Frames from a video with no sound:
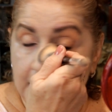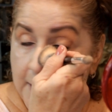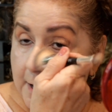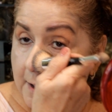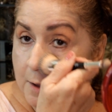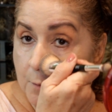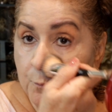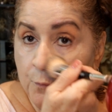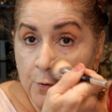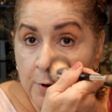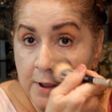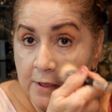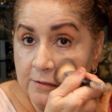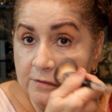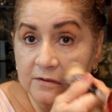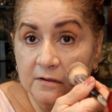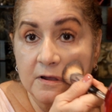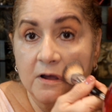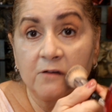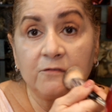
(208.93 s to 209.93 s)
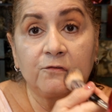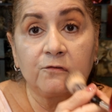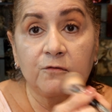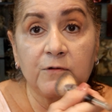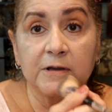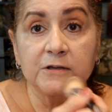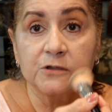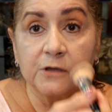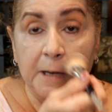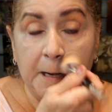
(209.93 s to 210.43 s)
a breath of
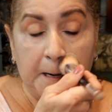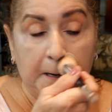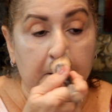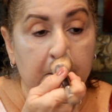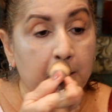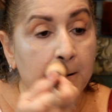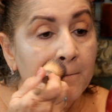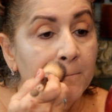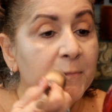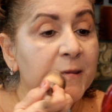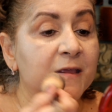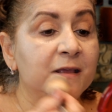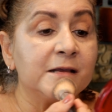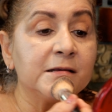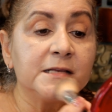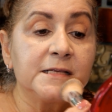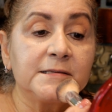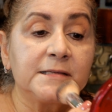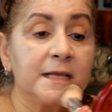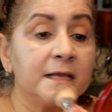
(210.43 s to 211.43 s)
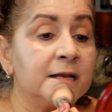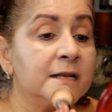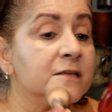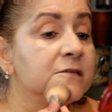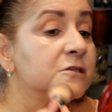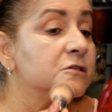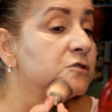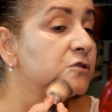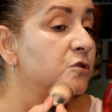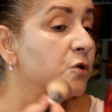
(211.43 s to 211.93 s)
fresh air, because it is
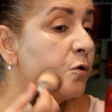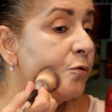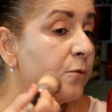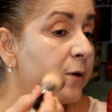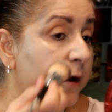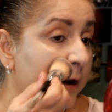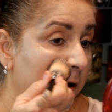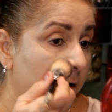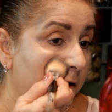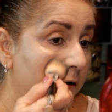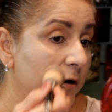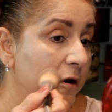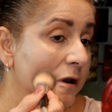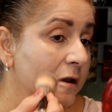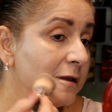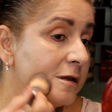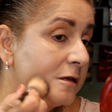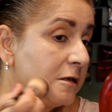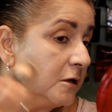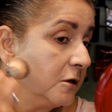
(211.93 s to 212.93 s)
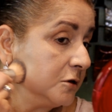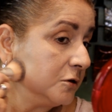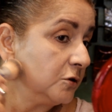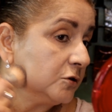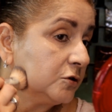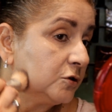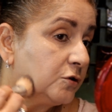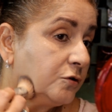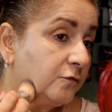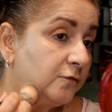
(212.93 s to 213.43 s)
so rare
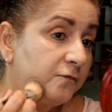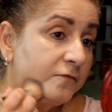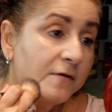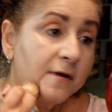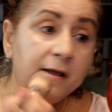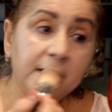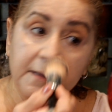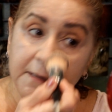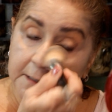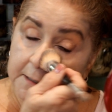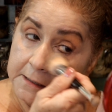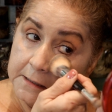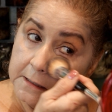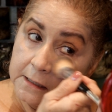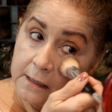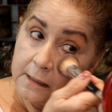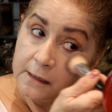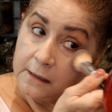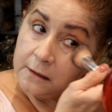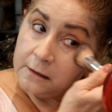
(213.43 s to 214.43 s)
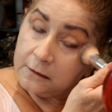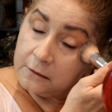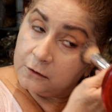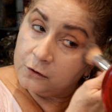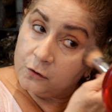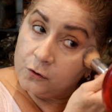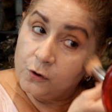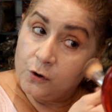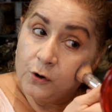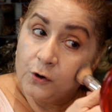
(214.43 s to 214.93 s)
to find
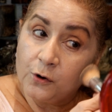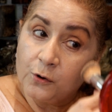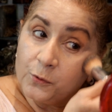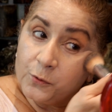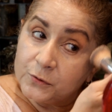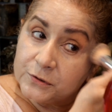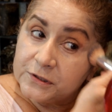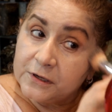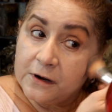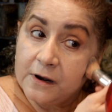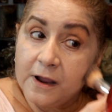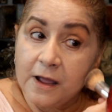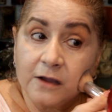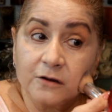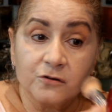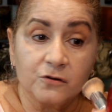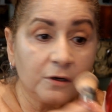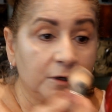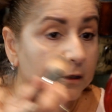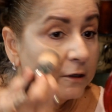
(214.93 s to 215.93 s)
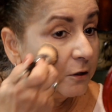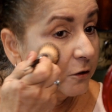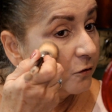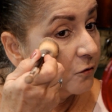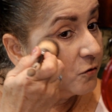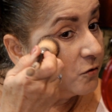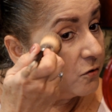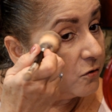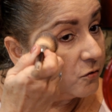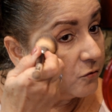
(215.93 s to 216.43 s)
little girls that are actually little
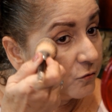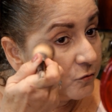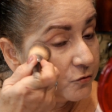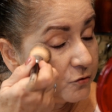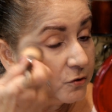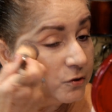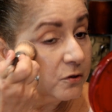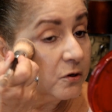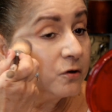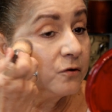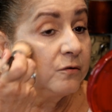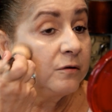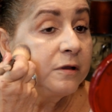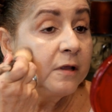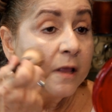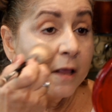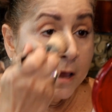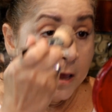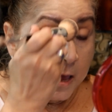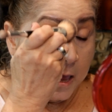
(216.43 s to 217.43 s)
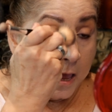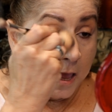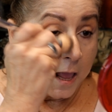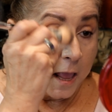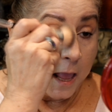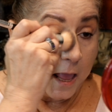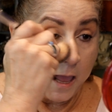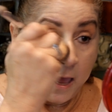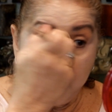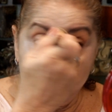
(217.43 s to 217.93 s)
girls, you know.
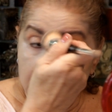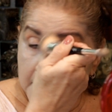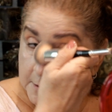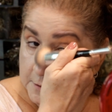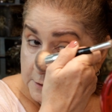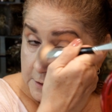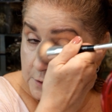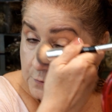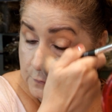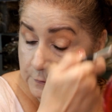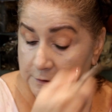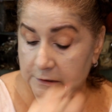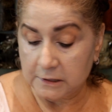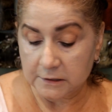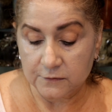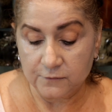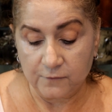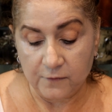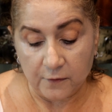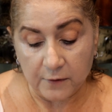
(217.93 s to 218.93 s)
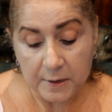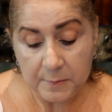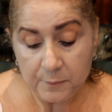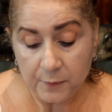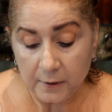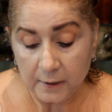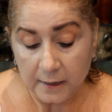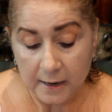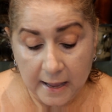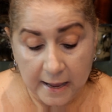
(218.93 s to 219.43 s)
And she was just very
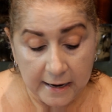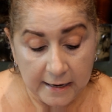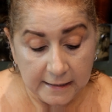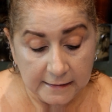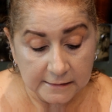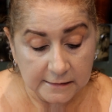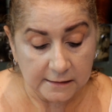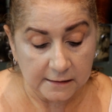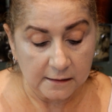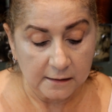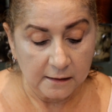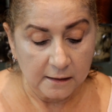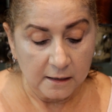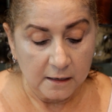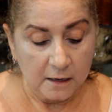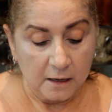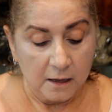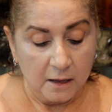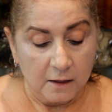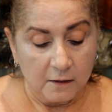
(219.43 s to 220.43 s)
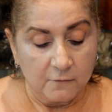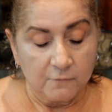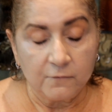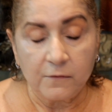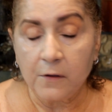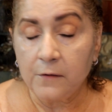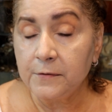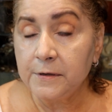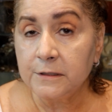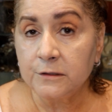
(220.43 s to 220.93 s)
polite,
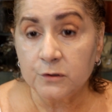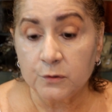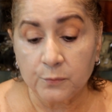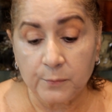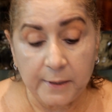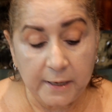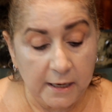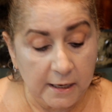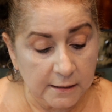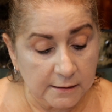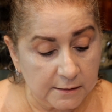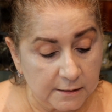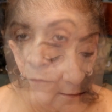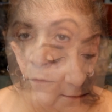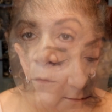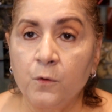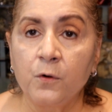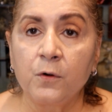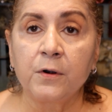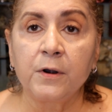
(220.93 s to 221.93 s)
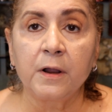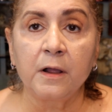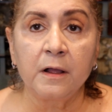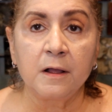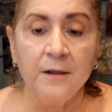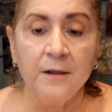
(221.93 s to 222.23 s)
very sweet. For